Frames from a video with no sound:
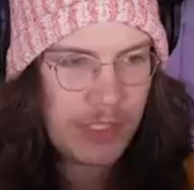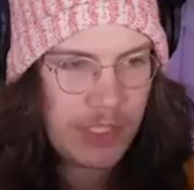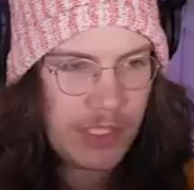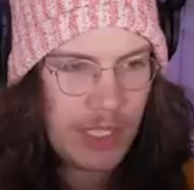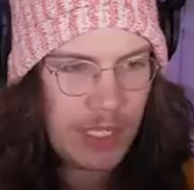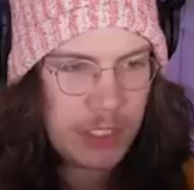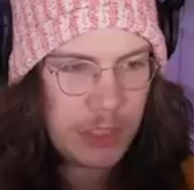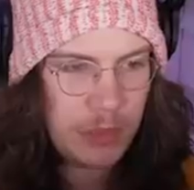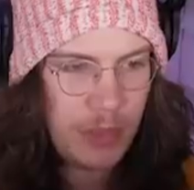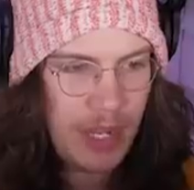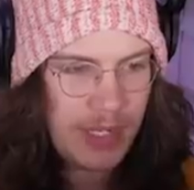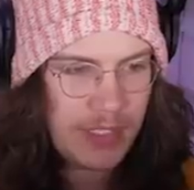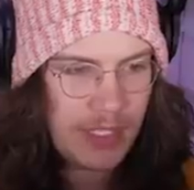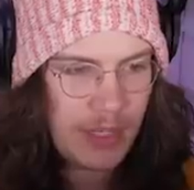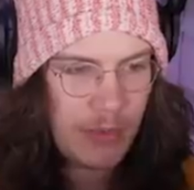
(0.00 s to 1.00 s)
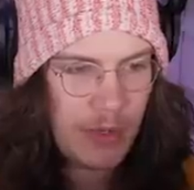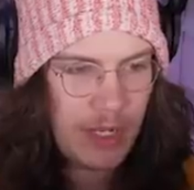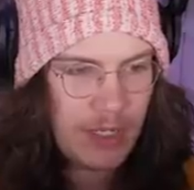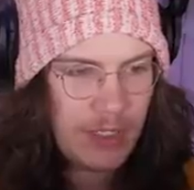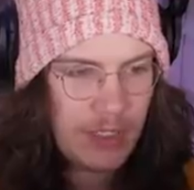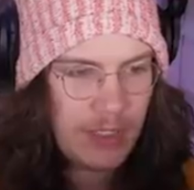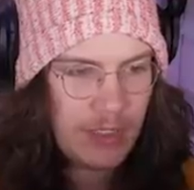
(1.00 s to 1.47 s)
such a basic
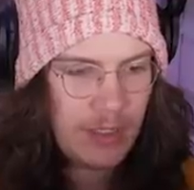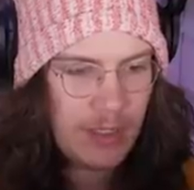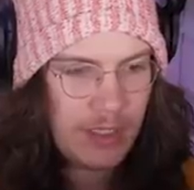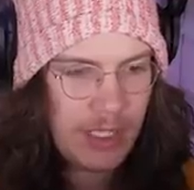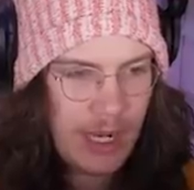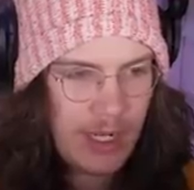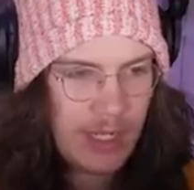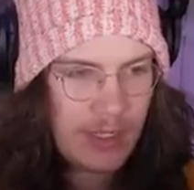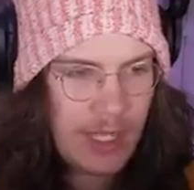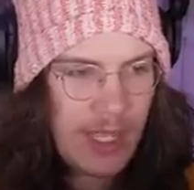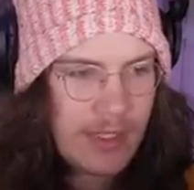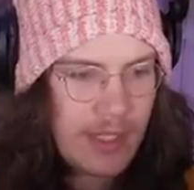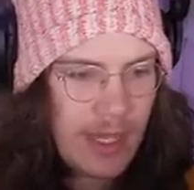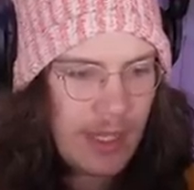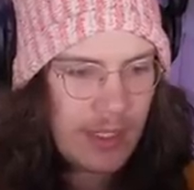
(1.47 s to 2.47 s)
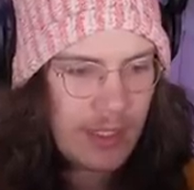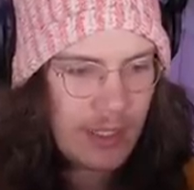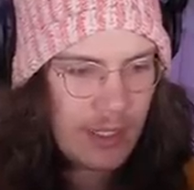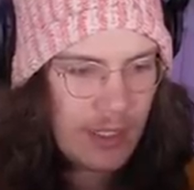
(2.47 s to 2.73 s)
one. Is that it? That's it.